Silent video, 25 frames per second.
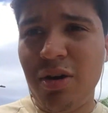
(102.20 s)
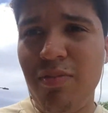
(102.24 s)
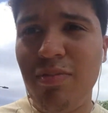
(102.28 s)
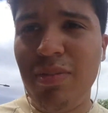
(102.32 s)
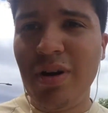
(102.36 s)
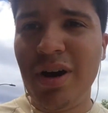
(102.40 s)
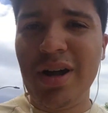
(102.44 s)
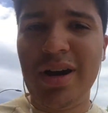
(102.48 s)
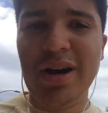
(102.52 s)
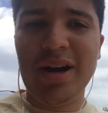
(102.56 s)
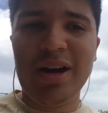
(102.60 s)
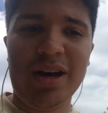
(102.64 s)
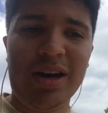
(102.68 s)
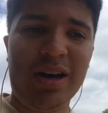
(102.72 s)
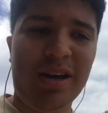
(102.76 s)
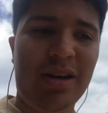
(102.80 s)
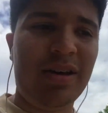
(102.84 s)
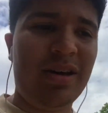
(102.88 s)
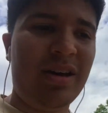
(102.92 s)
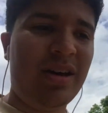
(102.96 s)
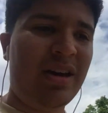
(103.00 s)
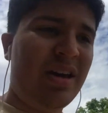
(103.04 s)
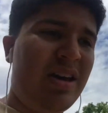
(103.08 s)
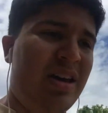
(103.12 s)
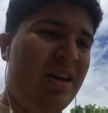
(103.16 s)
But
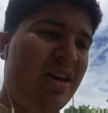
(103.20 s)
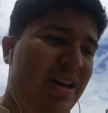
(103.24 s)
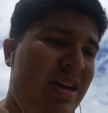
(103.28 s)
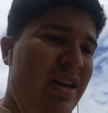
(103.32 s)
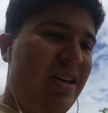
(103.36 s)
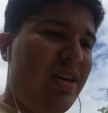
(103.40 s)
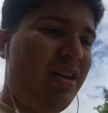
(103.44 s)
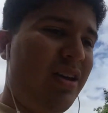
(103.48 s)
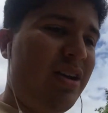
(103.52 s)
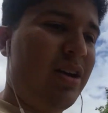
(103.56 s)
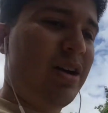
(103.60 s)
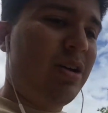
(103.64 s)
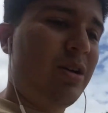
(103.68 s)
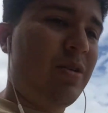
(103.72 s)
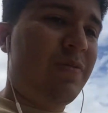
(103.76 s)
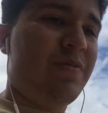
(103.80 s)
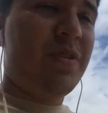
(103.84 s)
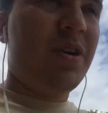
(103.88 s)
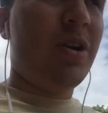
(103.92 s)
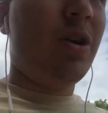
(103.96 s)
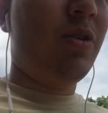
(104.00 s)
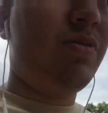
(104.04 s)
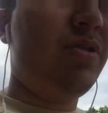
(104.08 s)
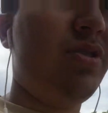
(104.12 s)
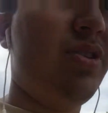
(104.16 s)
you know, if you
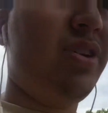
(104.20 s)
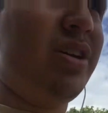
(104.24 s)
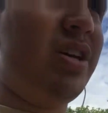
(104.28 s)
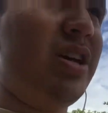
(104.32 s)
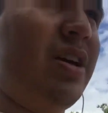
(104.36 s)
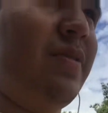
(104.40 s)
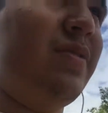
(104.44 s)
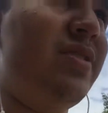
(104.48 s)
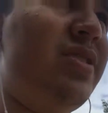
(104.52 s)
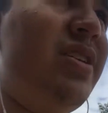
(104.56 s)
don't really give a